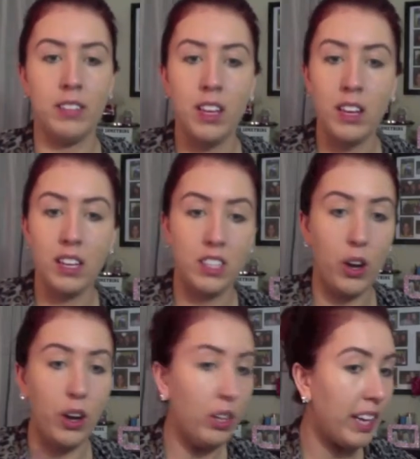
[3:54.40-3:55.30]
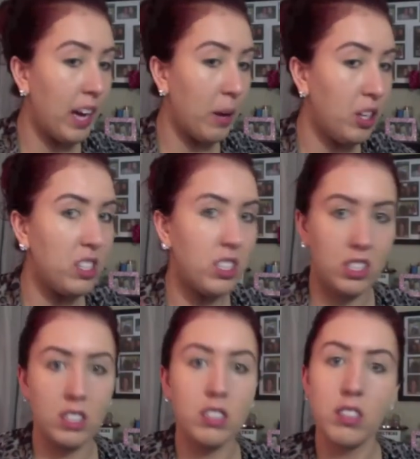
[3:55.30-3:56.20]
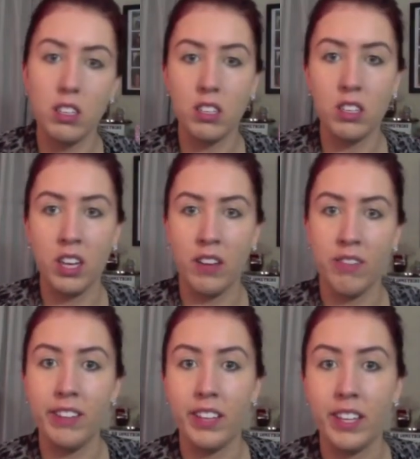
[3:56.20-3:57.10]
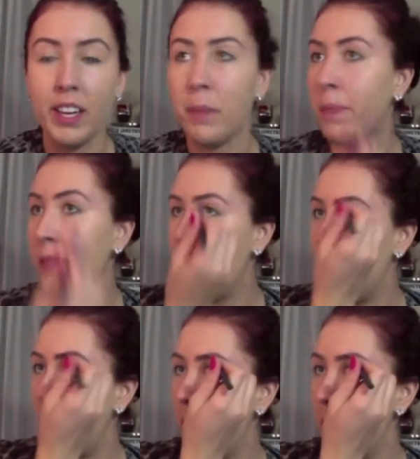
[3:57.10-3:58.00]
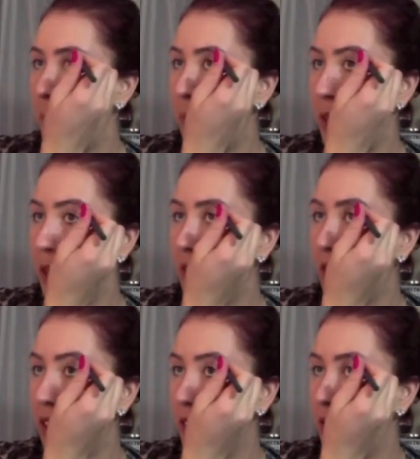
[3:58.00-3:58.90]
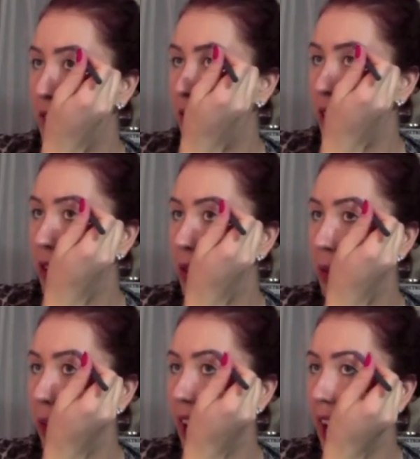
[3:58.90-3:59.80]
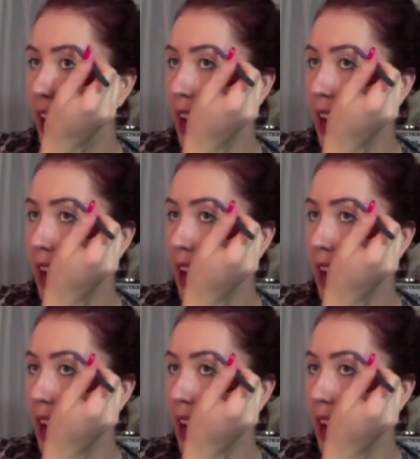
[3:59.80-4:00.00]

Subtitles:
Because I know looking up close you can fill it in, but looking further away